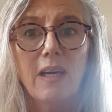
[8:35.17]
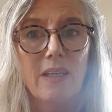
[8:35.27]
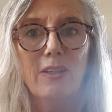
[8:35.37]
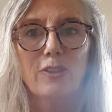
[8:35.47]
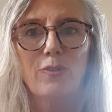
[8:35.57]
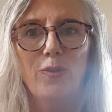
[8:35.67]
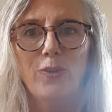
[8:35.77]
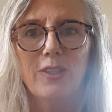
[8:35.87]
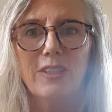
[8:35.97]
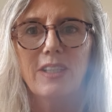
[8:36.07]
Looks
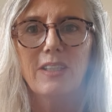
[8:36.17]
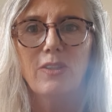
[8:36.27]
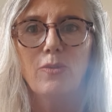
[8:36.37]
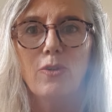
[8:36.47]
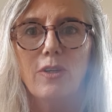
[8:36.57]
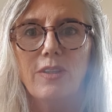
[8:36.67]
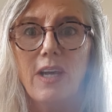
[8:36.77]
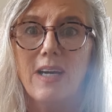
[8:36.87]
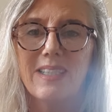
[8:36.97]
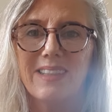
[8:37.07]
forward to seeing you all on the
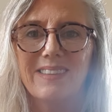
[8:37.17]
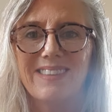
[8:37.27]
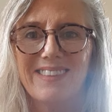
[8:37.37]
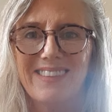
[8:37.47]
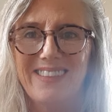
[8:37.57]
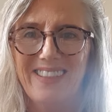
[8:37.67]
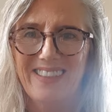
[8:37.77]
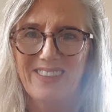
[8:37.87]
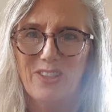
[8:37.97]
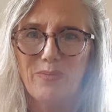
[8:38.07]
night.
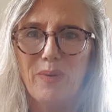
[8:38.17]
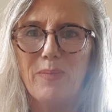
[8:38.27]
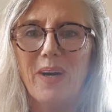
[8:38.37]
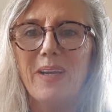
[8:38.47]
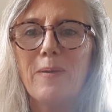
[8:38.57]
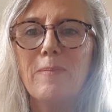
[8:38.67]
Cheers. Bye-bye.